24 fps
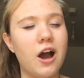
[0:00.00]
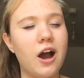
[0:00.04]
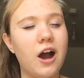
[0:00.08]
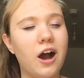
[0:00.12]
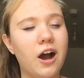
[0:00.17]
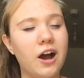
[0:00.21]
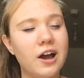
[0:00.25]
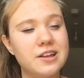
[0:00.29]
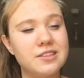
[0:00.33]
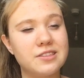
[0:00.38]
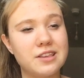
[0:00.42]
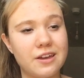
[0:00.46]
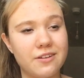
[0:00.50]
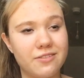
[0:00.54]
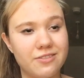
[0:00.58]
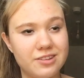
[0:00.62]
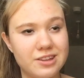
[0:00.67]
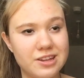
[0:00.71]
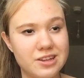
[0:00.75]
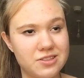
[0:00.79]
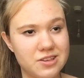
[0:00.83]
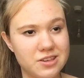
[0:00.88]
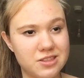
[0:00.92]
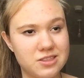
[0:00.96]
I
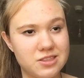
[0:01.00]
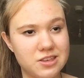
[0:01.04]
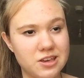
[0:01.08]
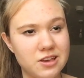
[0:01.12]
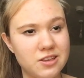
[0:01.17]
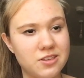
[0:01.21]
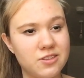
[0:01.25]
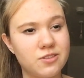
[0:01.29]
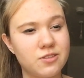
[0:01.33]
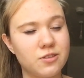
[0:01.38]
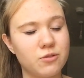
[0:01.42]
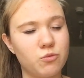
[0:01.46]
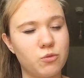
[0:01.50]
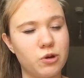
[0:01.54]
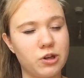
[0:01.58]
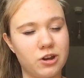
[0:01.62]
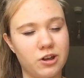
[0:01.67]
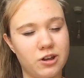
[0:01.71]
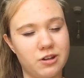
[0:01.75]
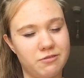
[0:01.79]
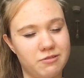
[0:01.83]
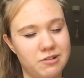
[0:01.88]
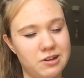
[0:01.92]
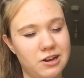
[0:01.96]
definitely did this when
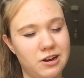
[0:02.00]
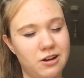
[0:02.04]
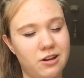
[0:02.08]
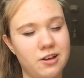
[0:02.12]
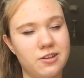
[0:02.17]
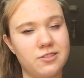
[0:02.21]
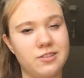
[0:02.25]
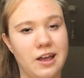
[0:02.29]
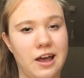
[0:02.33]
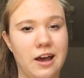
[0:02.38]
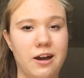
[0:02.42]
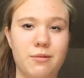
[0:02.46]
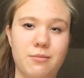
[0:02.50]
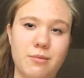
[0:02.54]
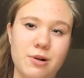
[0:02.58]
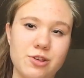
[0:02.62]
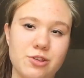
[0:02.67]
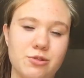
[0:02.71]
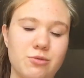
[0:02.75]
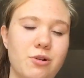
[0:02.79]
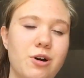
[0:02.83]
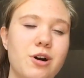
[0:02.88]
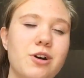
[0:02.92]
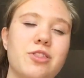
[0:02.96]
I realised how
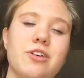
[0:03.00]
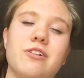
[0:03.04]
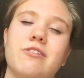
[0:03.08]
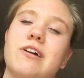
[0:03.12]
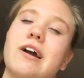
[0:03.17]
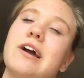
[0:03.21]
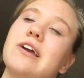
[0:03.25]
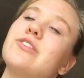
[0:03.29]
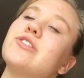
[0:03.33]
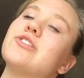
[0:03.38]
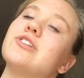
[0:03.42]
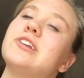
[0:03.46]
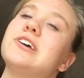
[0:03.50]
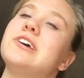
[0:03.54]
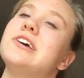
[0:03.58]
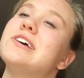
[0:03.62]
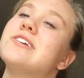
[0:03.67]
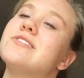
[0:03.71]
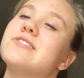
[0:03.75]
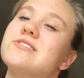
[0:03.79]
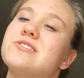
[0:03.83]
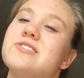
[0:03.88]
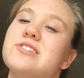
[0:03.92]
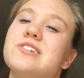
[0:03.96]
much work there actually
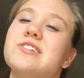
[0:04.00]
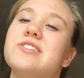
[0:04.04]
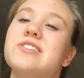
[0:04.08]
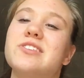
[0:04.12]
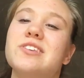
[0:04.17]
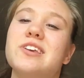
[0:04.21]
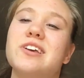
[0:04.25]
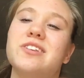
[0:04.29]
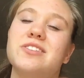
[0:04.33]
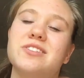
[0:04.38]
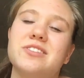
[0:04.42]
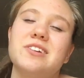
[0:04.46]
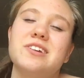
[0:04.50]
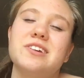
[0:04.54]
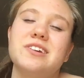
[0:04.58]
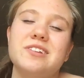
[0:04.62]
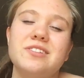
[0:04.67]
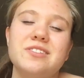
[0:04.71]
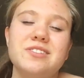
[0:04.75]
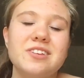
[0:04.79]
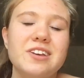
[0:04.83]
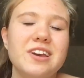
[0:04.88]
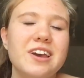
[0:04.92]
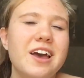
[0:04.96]
is at
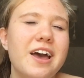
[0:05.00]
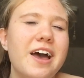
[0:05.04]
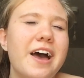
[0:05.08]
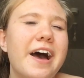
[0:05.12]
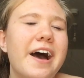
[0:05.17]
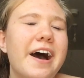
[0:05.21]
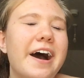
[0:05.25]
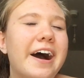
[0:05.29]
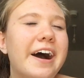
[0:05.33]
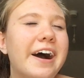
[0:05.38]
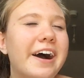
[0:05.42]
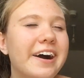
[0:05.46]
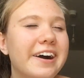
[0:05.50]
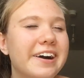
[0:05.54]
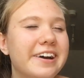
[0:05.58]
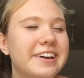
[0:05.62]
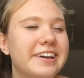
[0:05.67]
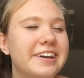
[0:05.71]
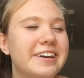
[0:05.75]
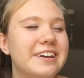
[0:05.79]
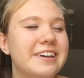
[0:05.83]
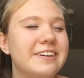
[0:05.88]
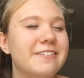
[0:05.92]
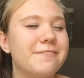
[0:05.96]
GCSEs.
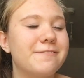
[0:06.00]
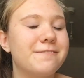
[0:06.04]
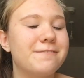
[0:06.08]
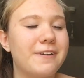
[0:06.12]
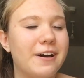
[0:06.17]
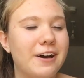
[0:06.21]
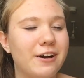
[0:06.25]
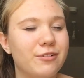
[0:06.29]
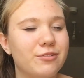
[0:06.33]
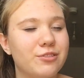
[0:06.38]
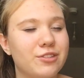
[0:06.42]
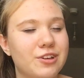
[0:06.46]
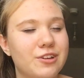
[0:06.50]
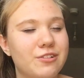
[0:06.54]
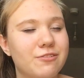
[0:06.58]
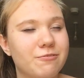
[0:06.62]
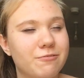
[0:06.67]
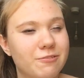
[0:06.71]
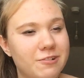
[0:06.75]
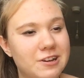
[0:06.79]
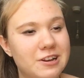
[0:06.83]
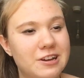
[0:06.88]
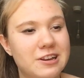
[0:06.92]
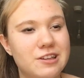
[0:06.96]
I found it
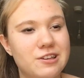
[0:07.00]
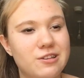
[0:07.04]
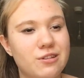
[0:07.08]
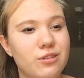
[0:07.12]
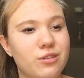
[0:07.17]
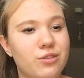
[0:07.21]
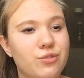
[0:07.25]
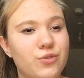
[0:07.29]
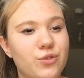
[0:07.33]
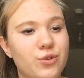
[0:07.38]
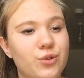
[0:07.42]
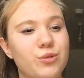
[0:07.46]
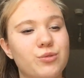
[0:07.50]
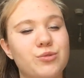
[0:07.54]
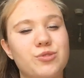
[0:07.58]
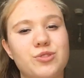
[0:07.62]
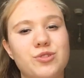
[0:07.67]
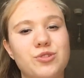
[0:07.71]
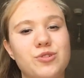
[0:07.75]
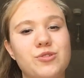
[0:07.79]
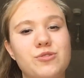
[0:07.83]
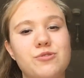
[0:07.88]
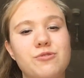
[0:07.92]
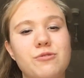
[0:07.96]
really useful
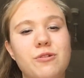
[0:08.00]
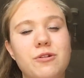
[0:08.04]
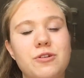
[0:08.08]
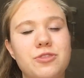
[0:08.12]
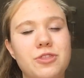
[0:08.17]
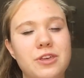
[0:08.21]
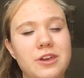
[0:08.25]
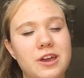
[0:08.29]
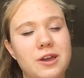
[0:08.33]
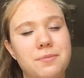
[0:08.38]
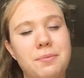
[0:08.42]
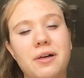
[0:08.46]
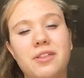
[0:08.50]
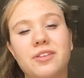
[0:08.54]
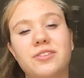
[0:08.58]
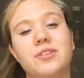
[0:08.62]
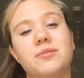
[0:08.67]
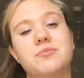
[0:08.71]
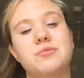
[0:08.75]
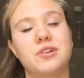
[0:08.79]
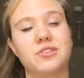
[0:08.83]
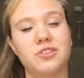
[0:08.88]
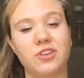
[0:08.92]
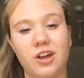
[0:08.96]
to think about the
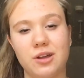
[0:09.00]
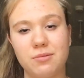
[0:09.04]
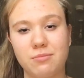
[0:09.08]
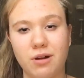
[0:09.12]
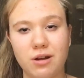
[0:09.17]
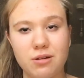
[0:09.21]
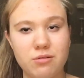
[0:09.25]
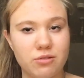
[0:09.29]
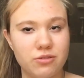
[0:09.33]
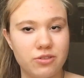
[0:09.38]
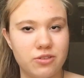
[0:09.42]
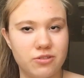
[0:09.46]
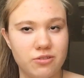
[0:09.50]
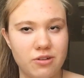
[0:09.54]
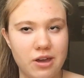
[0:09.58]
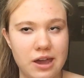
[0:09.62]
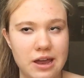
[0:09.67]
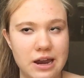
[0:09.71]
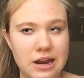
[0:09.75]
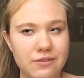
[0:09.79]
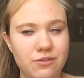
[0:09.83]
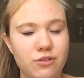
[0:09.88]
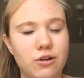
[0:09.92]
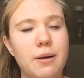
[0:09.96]
subjects I might want to do at
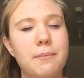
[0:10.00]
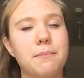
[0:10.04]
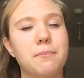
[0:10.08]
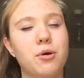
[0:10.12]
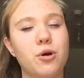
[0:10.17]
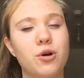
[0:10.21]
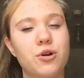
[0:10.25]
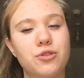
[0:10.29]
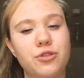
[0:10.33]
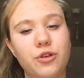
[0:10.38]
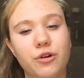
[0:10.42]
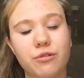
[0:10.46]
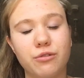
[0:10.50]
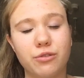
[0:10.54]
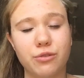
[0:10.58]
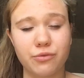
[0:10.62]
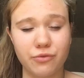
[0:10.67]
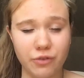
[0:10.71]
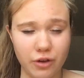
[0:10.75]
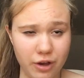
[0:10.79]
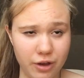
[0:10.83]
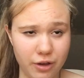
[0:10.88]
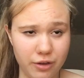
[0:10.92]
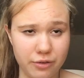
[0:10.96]
A-level and put those
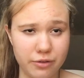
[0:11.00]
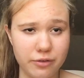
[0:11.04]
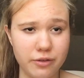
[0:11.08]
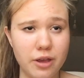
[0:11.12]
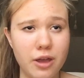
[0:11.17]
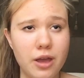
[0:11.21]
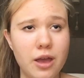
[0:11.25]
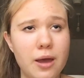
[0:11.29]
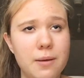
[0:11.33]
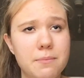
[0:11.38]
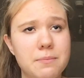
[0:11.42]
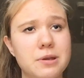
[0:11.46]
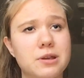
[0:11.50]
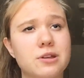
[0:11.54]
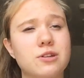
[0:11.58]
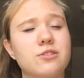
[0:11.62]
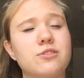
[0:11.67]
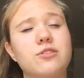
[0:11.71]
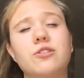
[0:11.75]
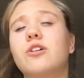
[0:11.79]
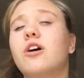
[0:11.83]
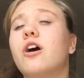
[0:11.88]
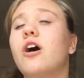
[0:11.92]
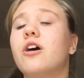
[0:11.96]
first,
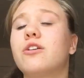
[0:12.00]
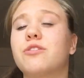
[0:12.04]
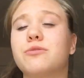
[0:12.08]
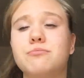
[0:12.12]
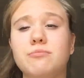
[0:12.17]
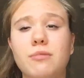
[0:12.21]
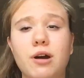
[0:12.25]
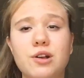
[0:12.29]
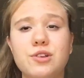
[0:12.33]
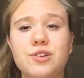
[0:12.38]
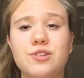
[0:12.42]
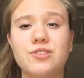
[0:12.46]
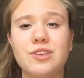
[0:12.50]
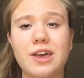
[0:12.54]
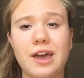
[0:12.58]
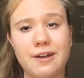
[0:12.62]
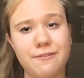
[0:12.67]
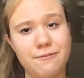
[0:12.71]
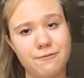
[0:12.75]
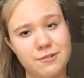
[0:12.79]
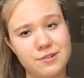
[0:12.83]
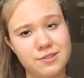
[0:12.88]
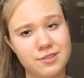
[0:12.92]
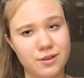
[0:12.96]
because as much as
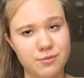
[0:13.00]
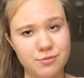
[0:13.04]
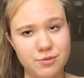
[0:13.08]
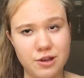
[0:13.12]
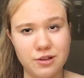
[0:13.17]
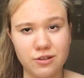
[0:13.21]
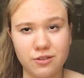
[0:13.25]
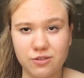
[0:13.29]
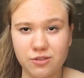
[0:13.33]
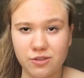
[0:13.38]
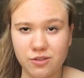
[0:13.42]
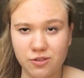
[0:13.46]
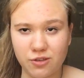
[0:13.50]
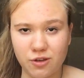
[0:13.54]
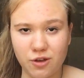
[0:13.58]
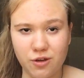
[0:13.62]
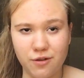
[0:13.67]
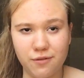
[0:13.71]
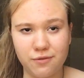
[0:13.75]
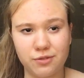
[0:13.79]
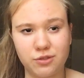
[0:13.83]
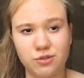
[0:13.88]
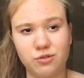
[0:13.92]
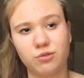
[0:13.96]
every subject
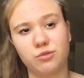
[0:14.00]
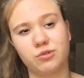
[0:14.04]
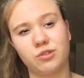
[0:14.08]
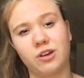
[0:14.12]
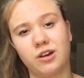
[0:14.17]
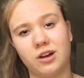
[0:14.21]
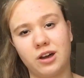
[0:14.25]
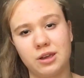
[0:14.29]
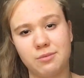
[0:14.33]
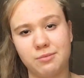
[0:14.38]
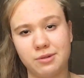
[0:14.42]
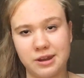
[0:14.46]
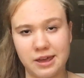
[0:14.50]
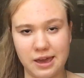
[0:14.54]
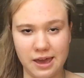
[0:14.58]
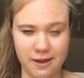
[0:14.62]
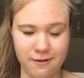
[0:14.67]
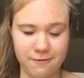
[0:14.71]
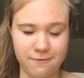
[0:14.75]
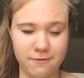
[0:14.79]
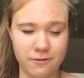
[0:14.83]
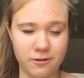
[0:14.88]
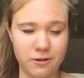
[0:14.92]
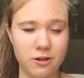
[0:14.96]
deserves your time and
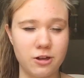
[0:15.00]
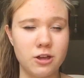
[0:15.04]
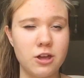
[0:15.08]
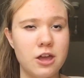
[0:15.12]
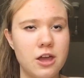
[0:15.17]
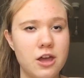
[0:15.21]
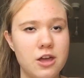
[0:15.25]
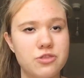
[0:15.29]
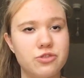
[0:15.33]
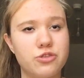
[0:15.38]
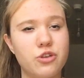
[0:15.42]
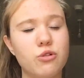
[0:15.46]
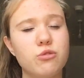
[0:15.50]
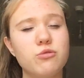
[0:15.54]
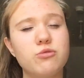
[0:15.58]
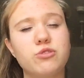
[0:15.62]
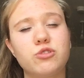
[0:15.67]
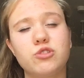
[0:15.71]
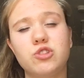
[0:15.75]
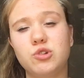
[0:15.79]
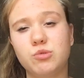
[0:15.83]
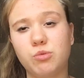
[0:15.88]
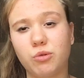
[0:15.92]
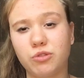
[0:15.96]
effort, those
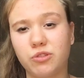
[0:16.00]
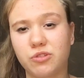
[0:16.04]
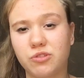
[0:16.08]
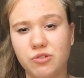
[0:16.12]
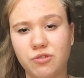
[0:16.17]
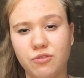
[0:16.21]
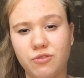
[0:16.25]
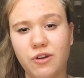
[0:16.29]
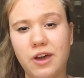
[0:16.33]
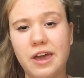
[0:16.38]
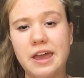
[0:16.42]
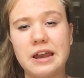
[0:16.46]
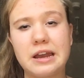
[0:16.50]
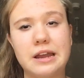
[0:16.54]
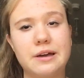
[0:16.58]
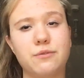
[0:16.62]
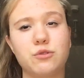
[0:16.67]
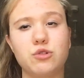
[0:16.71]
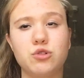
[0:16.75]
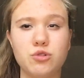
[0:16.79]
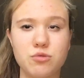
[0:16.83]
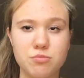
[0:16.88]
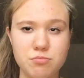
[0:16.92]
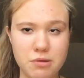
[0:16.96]
that you want to do for A-level
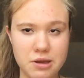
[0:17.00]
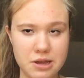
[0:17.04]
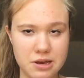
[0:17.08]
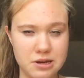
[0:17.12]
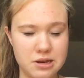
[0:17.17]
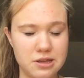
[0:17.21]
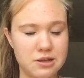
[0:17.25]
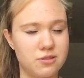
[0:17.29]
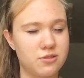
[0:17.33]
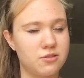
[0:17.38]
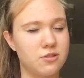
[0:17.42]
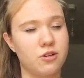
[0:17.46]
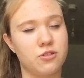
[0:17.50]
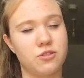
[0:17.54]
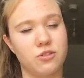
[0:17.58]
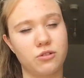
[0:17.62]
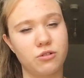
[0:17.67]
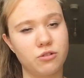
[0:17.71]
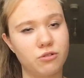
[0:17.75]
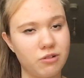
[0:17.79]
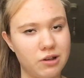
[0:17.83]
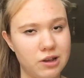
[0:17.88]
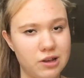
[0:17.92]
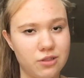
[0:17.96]
you may need
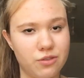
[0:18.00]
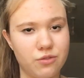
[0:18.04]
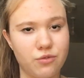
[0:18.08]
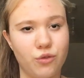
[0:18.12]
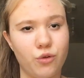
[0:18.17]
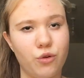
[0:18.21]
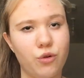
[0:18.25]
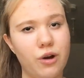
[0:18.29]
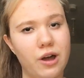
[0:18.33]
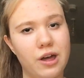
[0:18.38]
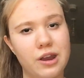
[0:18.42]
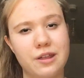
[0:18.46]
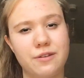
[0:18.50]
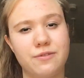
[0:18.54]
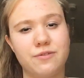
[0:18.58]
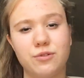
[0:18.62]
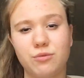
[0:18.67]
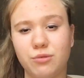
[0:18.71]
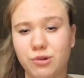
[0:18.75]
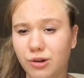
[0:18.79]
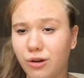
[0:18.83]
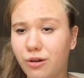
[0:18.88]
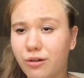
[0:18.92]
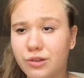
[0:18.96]
certain grades for, and if you
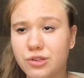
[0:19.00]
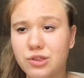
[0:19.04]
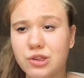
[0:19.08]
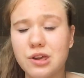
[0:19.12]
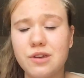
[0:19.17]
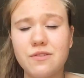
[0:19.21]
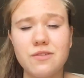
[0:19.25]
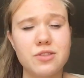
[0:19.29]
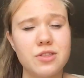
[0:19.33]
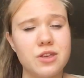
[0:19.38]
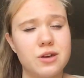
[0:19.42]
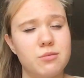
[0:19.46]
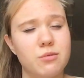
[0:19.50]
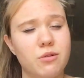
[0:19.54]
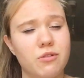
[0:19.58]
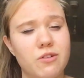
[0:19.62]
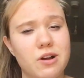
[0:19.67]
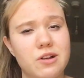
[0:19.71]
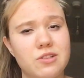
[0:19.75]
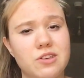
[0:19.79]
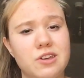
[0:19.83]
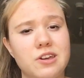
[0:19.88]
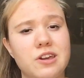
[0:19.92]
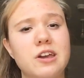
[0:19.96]
are not achieving them
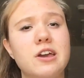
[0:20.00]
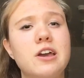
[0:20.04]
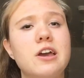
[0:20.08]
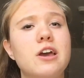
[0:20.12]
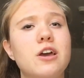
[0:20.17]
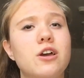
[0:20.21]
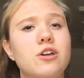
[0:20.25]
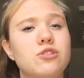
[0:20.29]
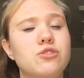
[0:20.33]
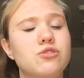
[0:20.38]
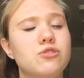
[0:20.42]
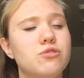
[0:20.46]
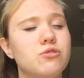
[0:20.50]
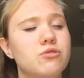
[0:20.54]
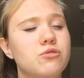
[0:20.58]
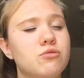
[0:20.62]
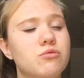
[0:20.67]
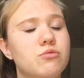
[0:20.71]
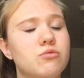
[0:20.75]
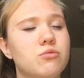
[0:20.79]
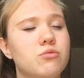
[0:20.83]
already, you